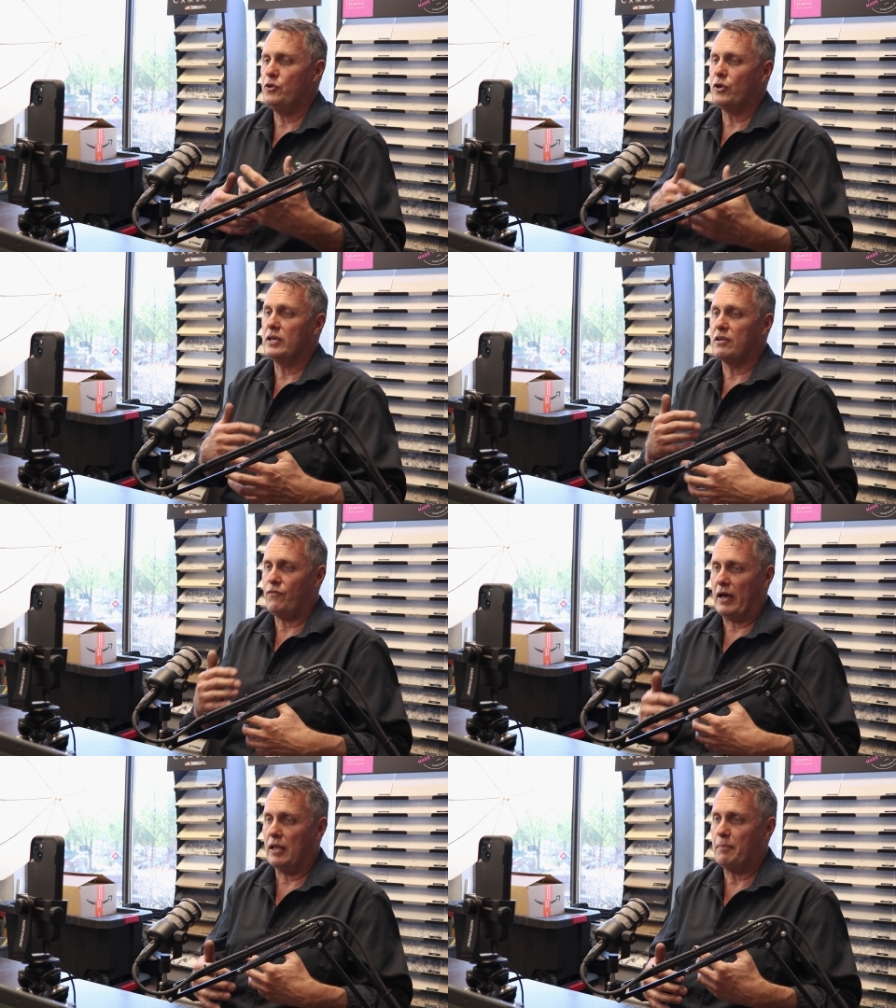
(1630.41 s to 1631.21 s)
you can
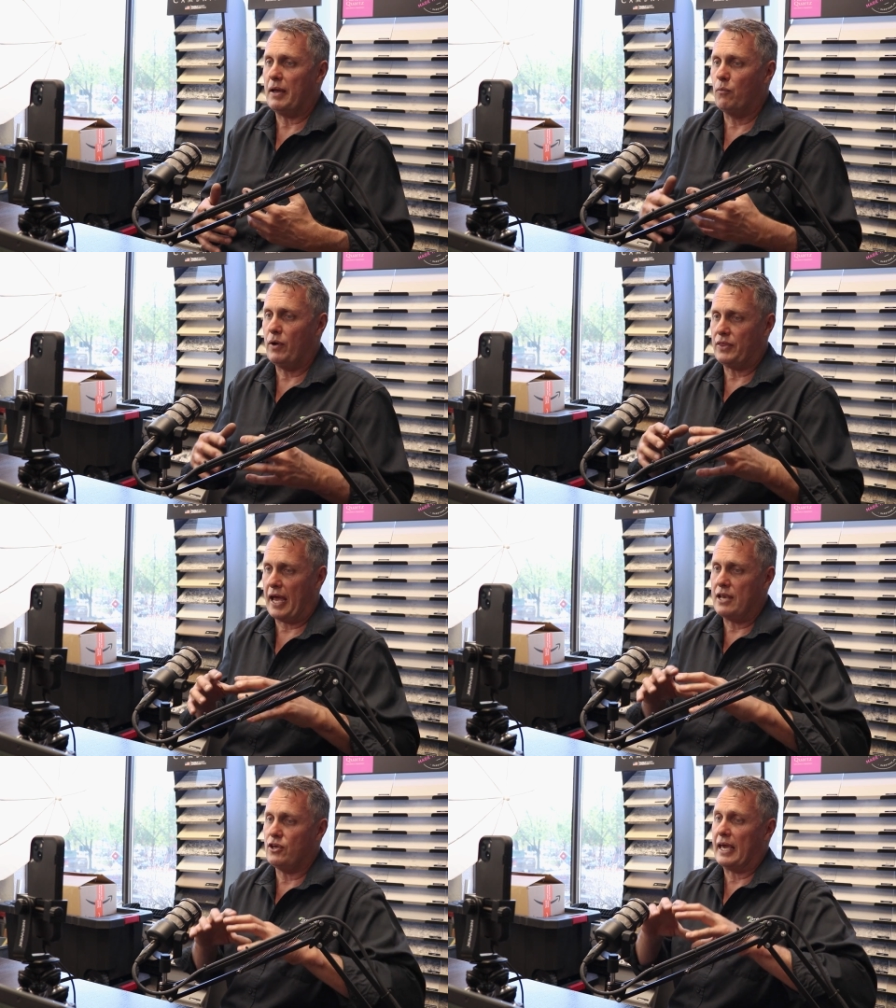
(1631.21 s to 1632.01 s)
develop with
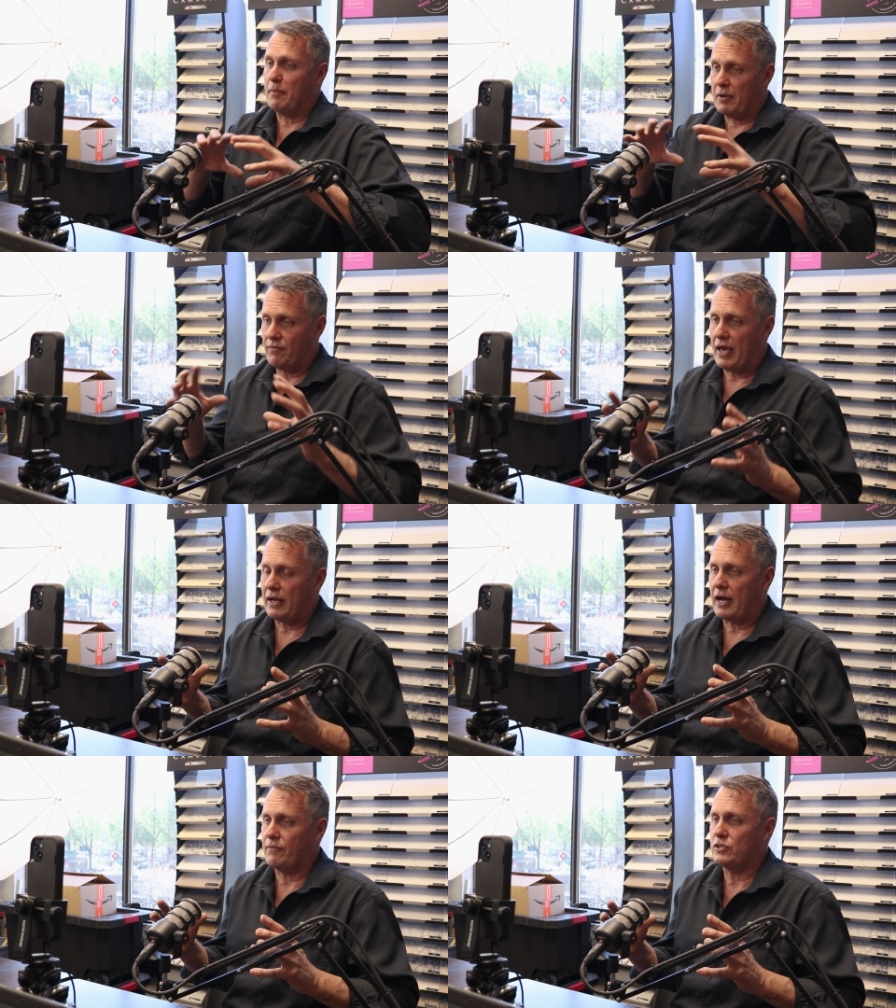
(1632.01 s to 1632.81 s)
and get a bit of air
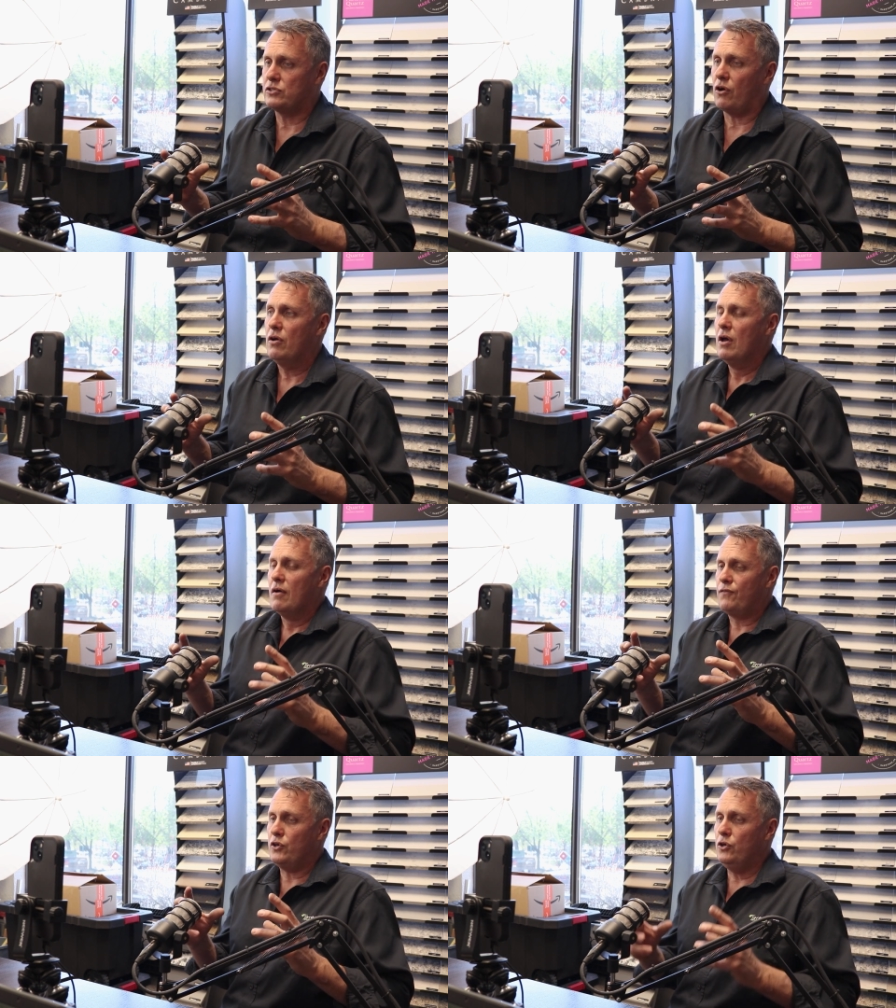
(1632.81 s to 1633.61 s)
cover so
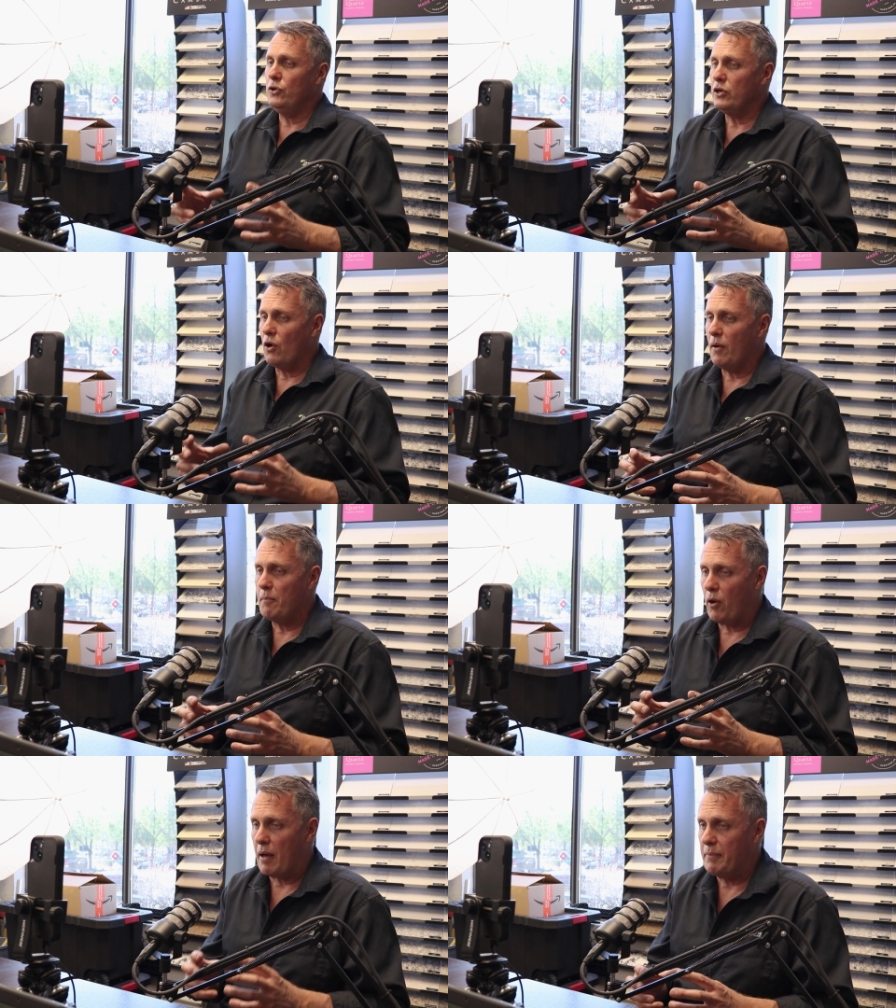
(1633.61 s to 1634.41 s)
for you to go
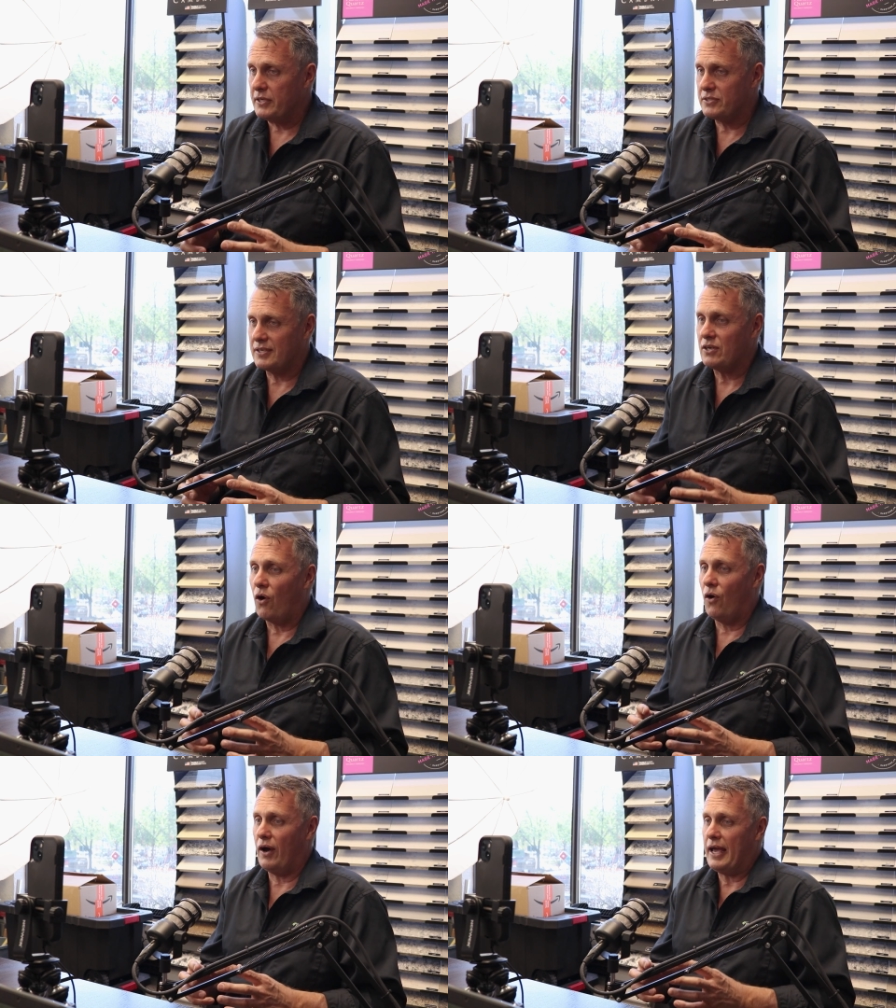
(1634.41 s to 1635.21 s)
and buy a business
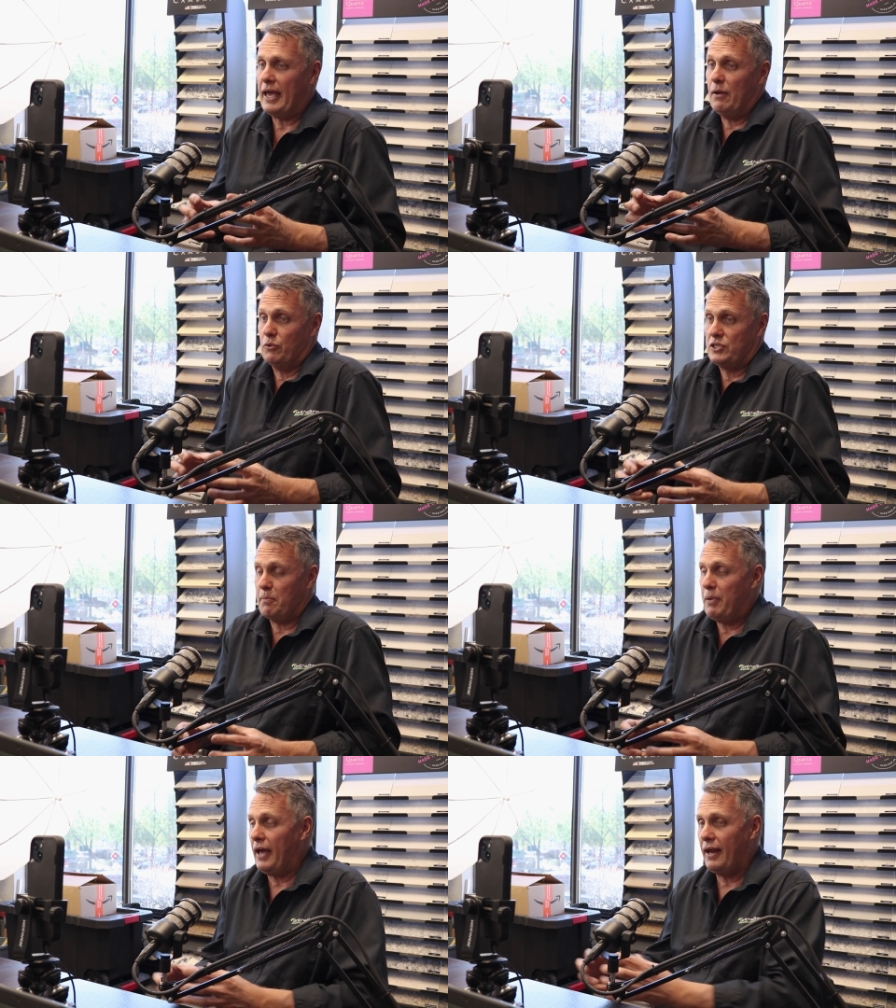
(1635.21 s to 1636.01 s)
I it would
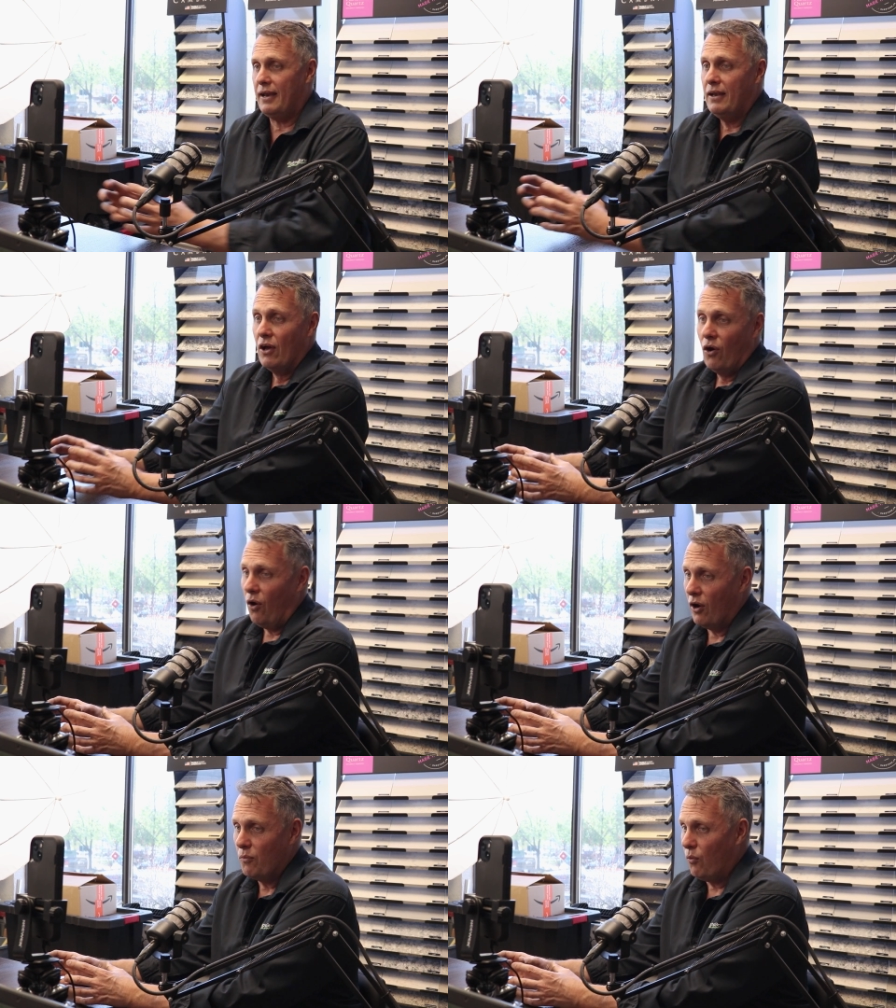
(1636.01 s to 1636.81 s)
depend
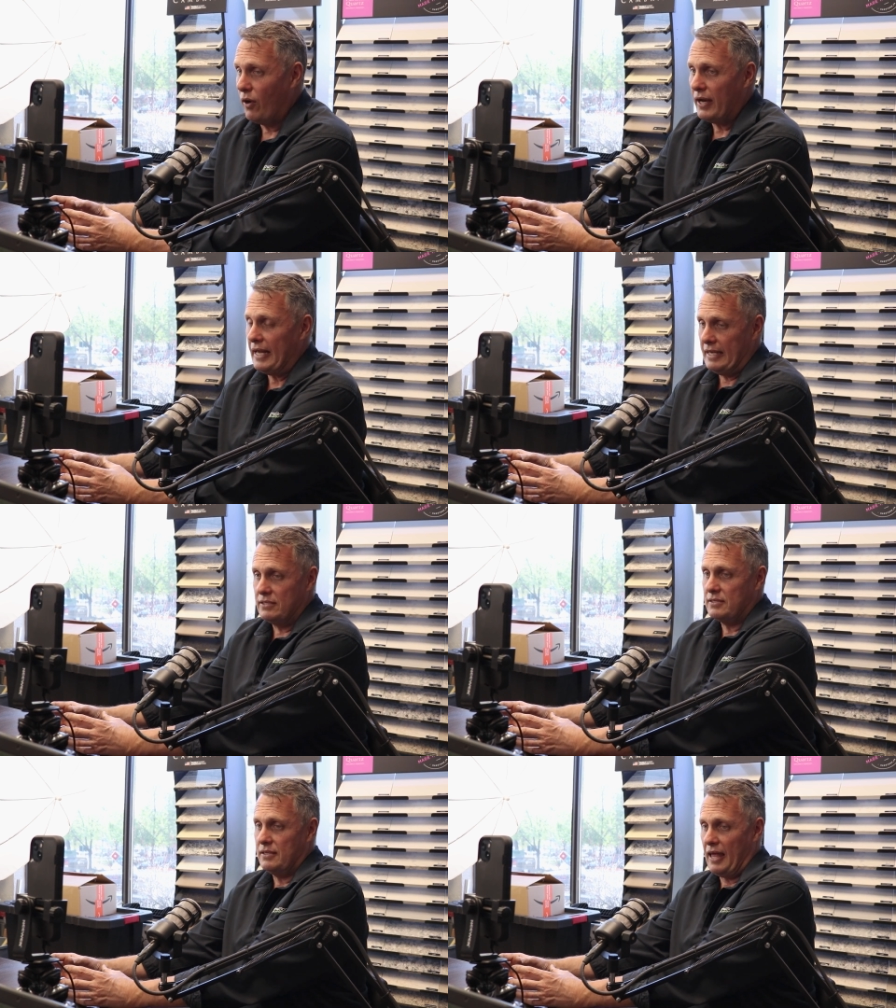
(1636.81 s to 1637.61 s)
on what it
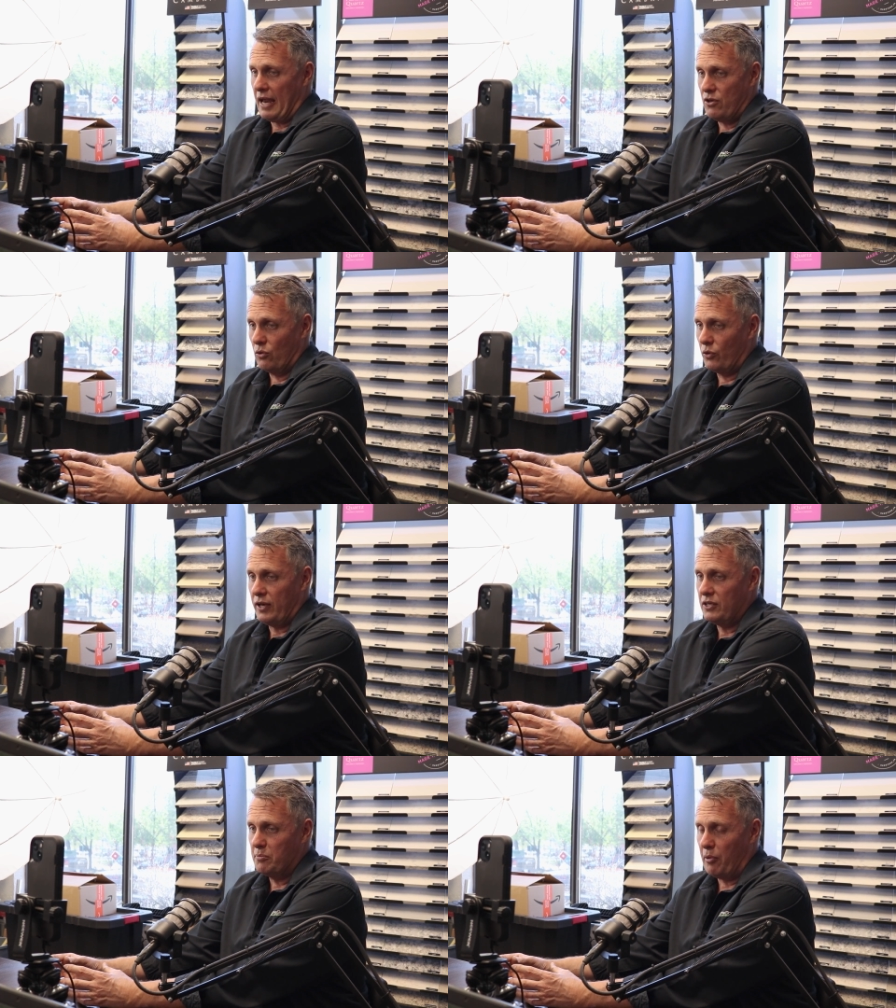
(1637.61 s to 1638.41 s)
is that you're
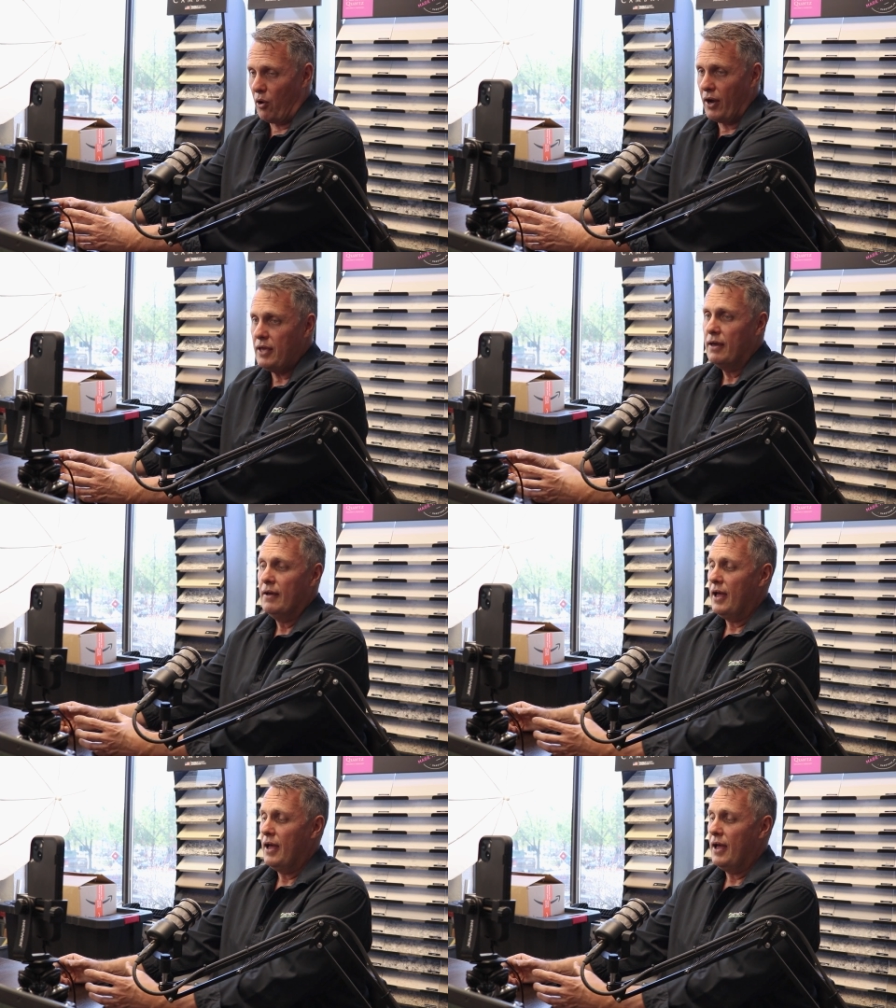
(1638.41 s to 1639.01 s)
looking to buy